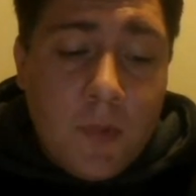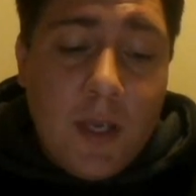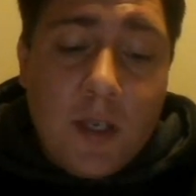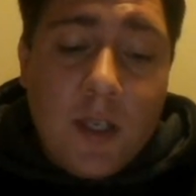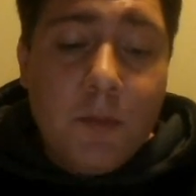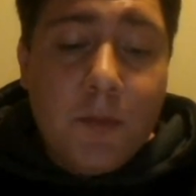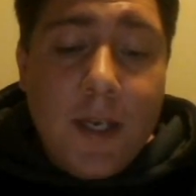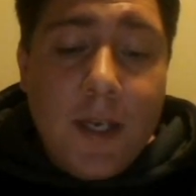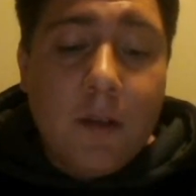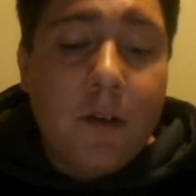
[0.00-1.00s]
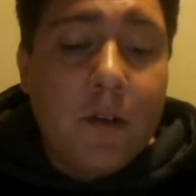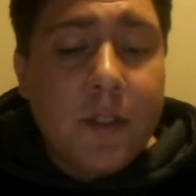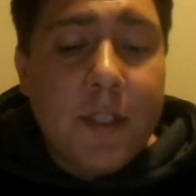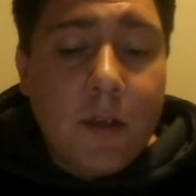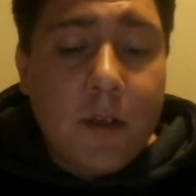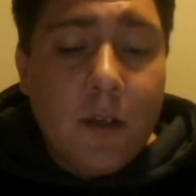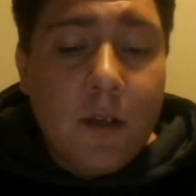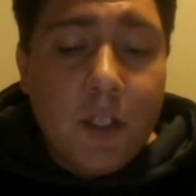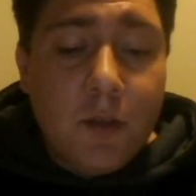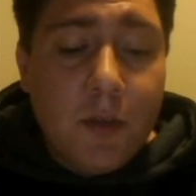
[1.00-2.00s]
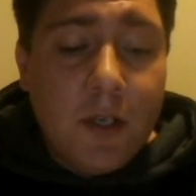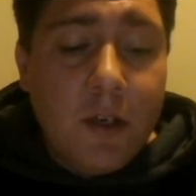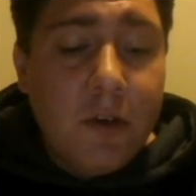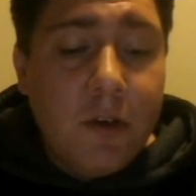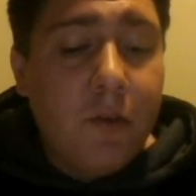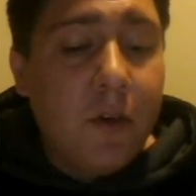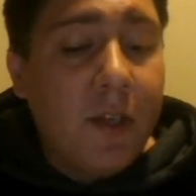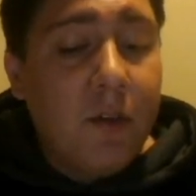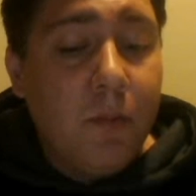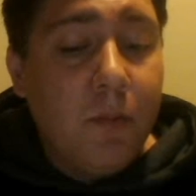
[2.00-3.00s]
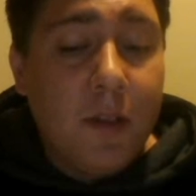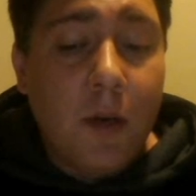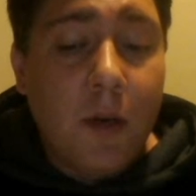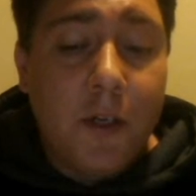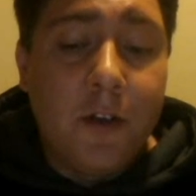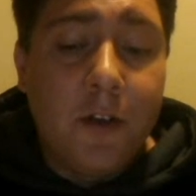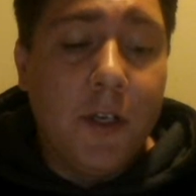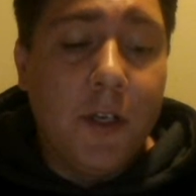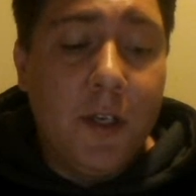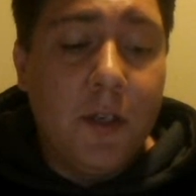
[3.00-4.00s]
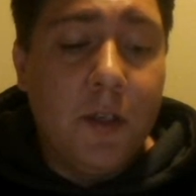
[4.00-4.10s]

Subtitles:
and Kim Taylor, Psychology 100, for giving me the opportunity